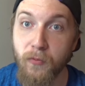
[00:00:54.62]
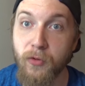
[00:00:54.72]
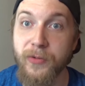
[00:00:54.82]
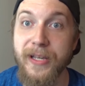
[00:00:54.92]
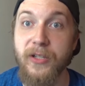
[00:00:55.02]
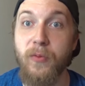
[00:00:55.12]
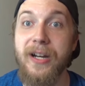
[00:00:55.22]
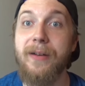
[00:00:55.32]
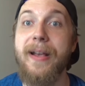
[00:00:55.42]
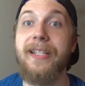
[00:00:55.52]
Which means we
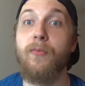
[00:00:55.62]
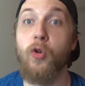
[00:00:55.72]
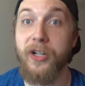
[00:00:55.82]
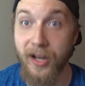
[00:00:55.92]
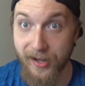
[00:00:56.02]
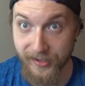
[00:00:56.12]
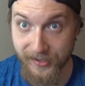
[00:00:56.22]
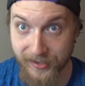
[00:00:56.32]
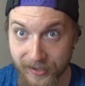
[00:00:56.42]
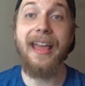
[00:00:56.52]
need to make some more
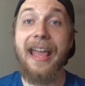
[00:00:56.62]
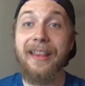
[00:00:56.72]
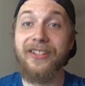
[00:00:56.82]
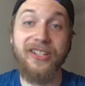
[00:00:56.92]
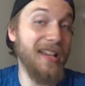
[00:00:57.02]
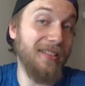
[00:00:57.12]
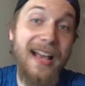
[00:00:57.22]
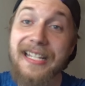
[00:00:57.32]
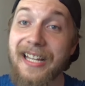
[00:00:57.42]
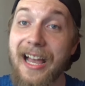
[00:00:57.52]
cuts. And just like
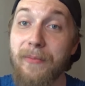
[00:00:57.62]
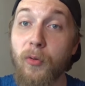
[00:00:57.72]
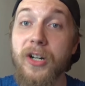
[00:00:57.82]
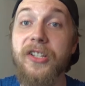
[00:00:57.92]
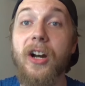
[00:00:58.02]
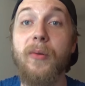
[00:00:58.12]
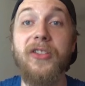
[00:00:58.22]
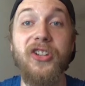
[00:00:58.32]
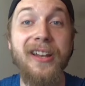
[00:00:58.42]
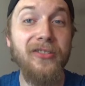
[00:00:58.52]
last time, we're going to start
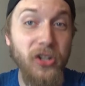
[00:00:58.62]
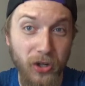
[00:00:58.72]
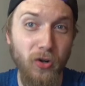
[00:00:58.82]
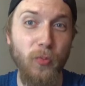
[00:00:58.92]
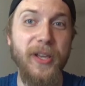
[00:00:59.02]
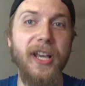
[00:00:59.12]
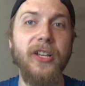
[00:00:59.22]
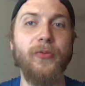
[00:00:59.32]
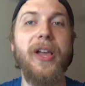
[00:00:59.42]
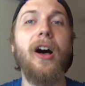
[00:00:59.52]
with Gen 2,
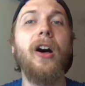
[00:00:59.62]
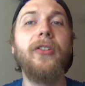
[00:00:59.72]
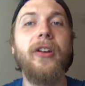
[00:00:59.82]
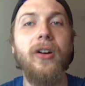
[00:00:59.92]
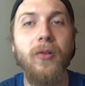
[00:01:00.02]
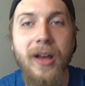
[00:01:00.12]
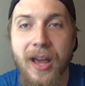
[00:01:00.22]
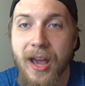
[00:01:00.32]
because we all know